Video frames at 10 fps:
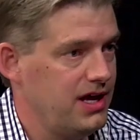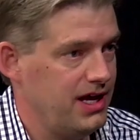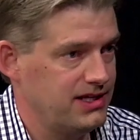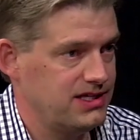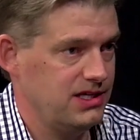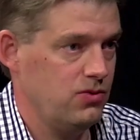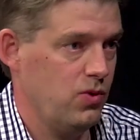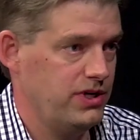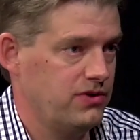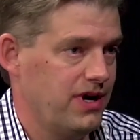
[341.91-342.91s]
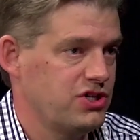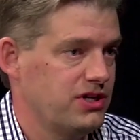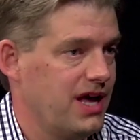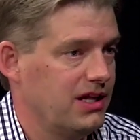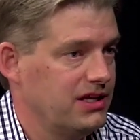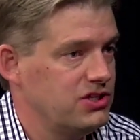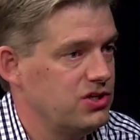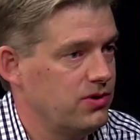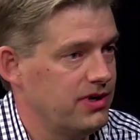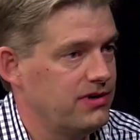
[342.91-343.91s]
and see what direction that leads
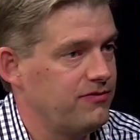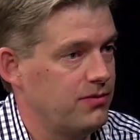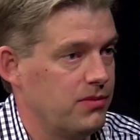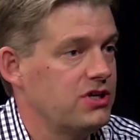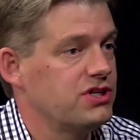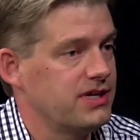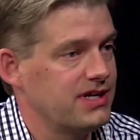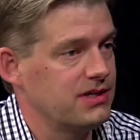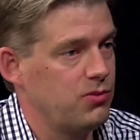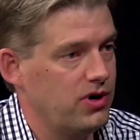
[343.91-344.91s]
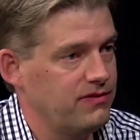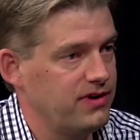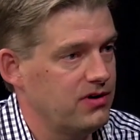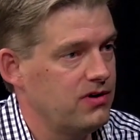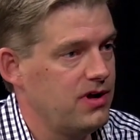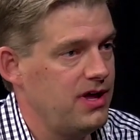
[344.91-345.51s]
you in from merchandising point of view.